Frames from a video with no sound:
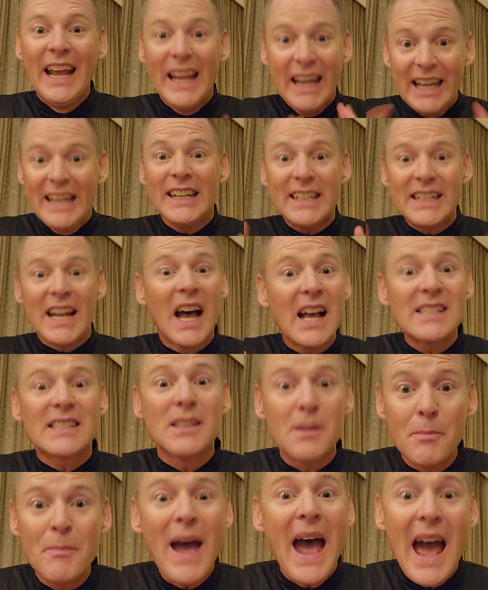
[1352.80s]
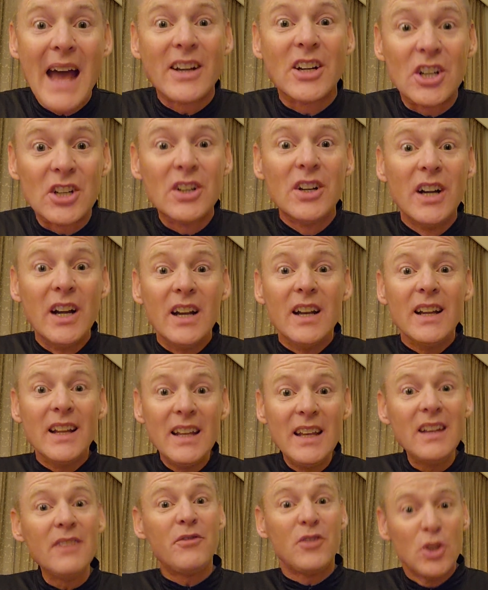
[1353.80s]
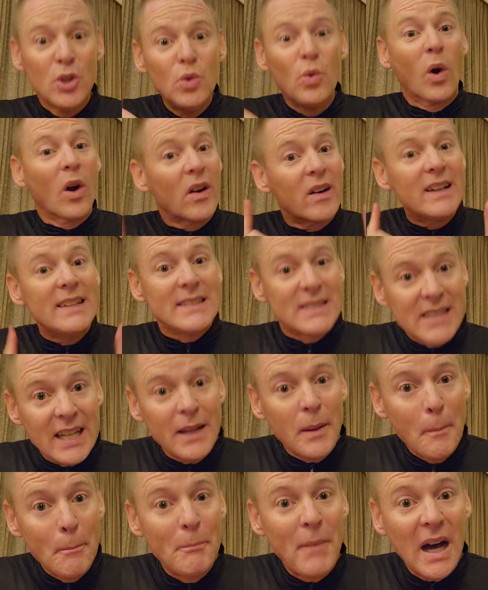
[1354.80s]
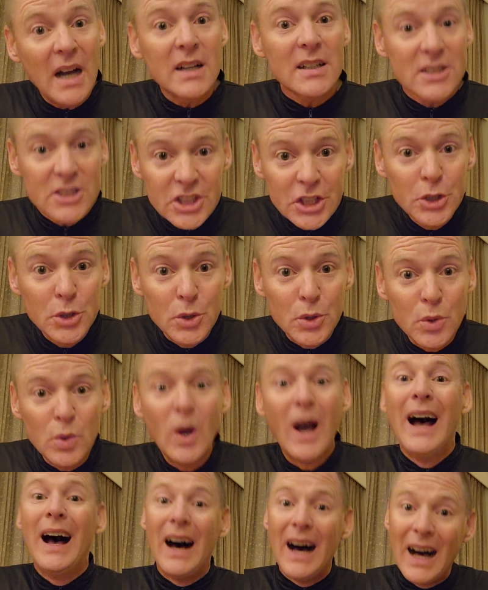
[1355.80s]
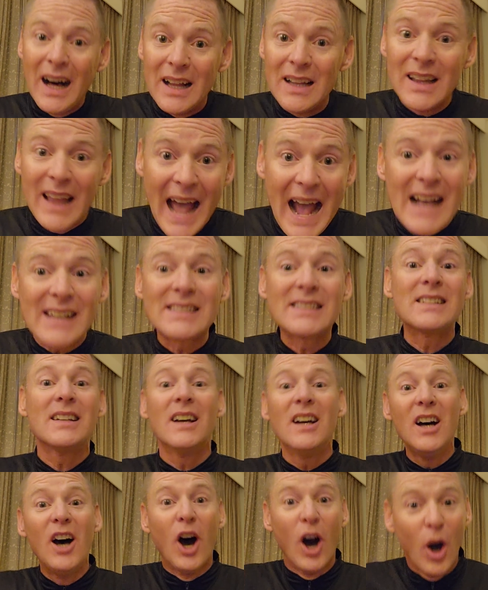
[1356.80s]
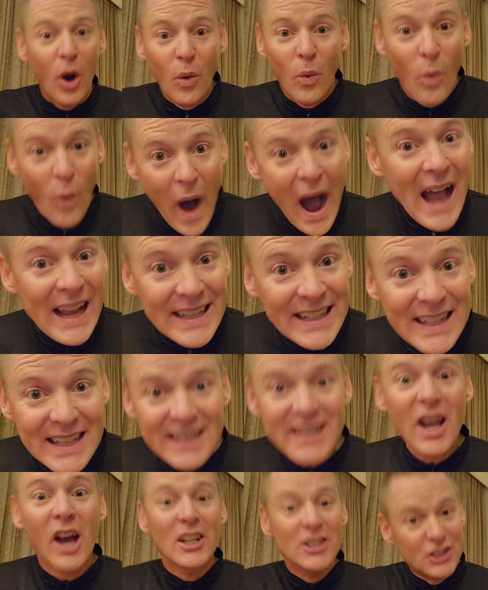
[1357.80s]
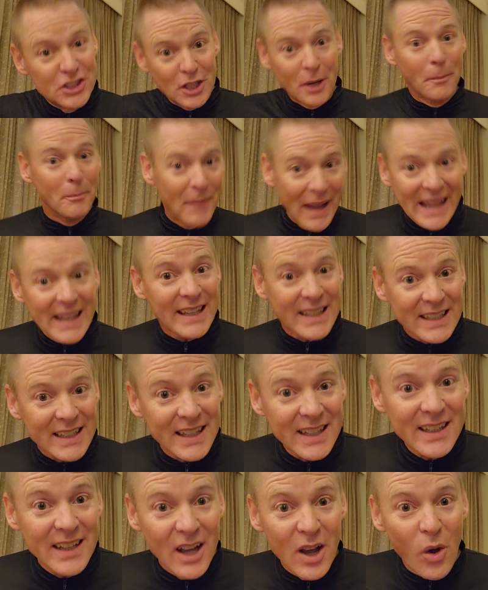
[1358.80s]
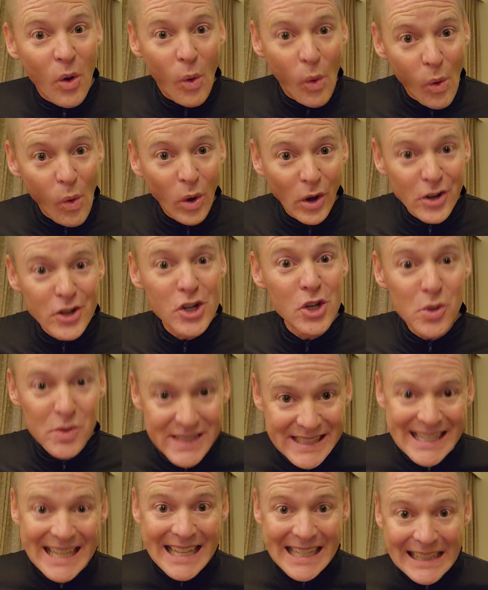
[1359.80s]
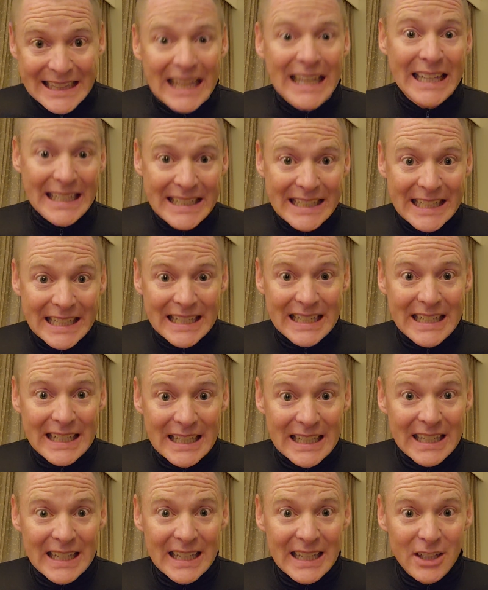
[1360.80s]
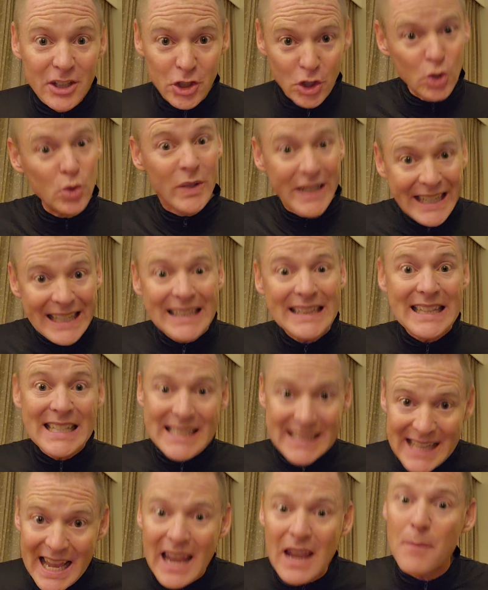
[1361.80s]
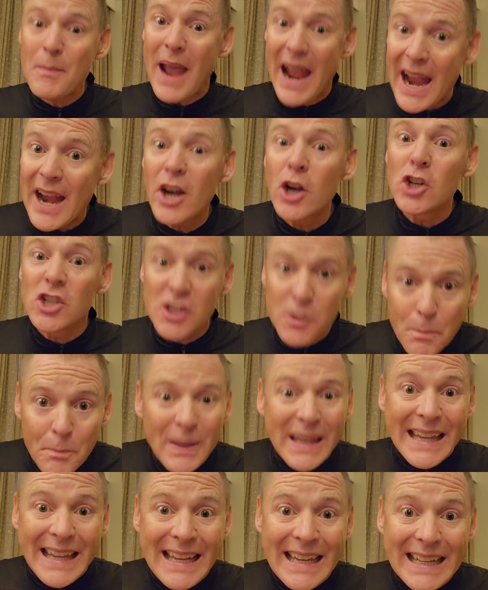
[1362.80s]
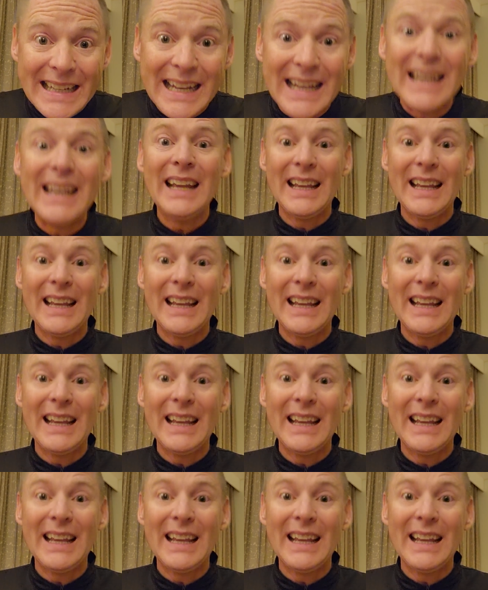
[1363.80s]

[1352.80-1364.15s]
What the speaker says: It doesn't matter if you are in Timbuktu, Alaska, Hawaii, Jamaica, or New Zealand. You need the same airspeed.